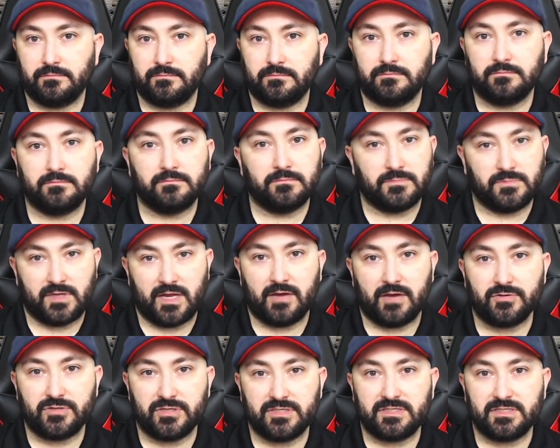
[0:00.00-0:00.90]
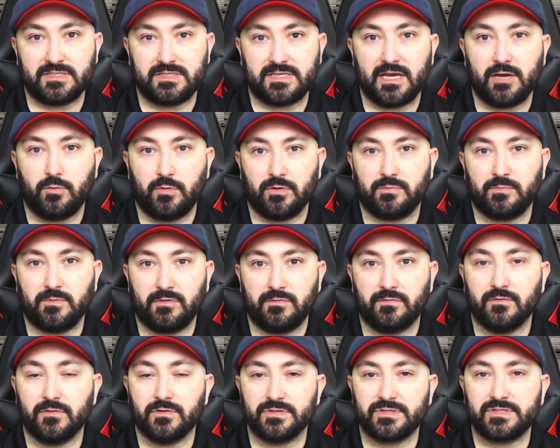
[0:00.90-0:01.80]
Now just stay with me
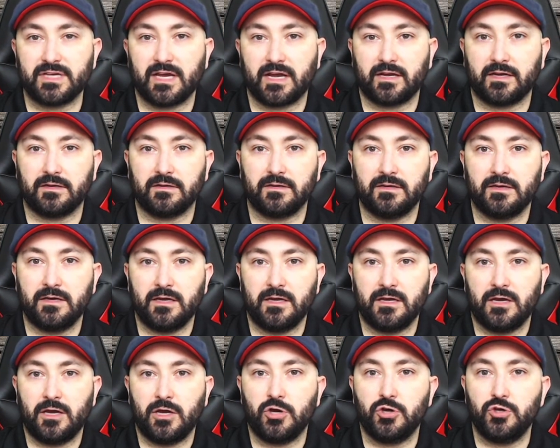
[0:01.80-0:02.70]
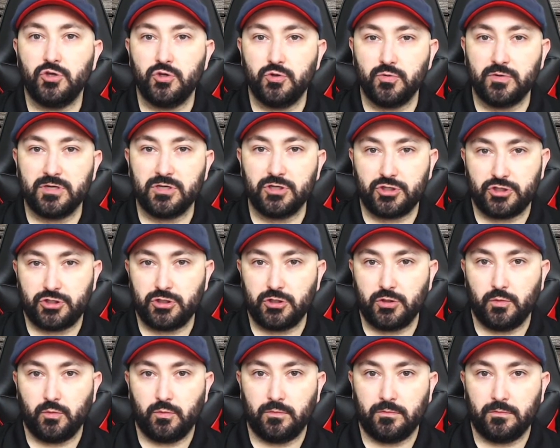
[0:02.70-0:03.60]
for a second. You can
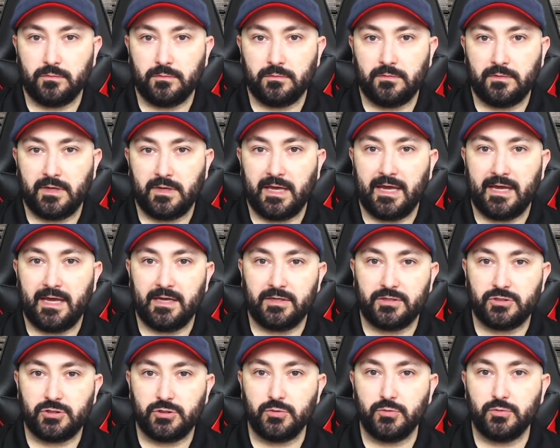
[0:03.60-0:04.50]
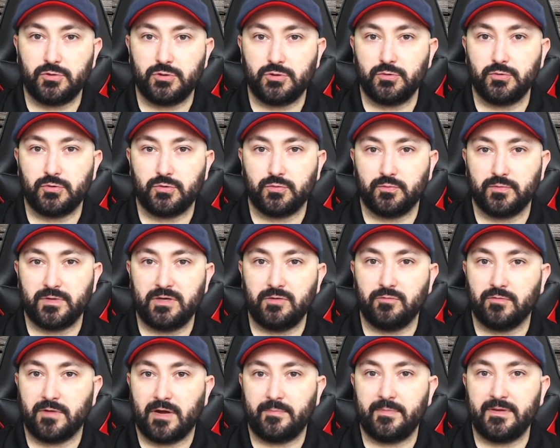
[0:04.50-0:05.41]
shoot a
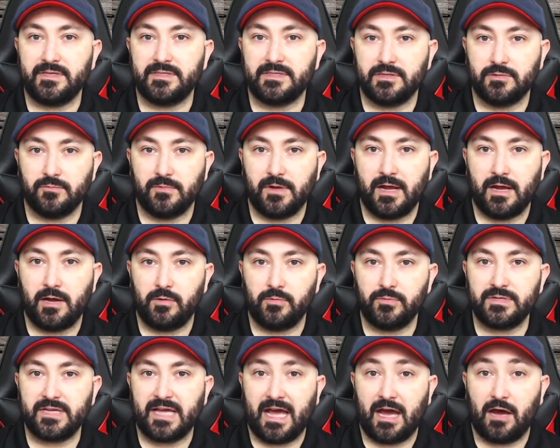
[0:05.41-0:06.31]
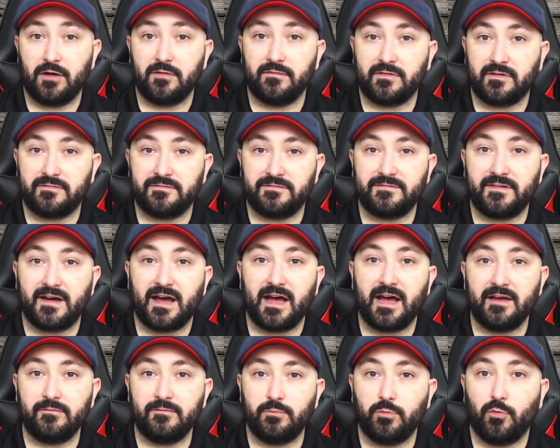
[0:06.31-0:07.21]
.223 Remington round out of a
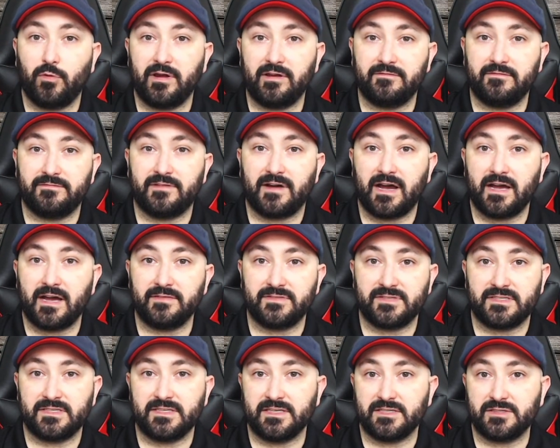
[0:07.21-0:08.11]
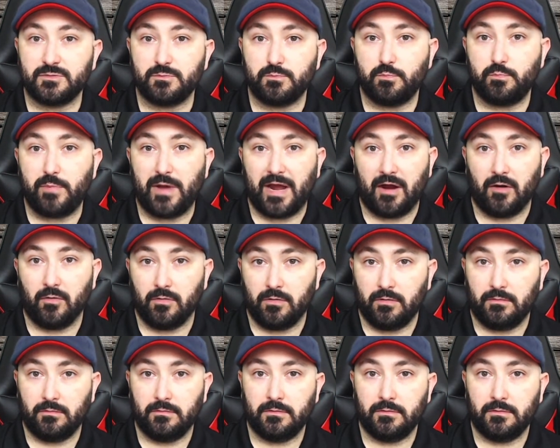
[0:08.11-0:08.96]
5.56 barrel.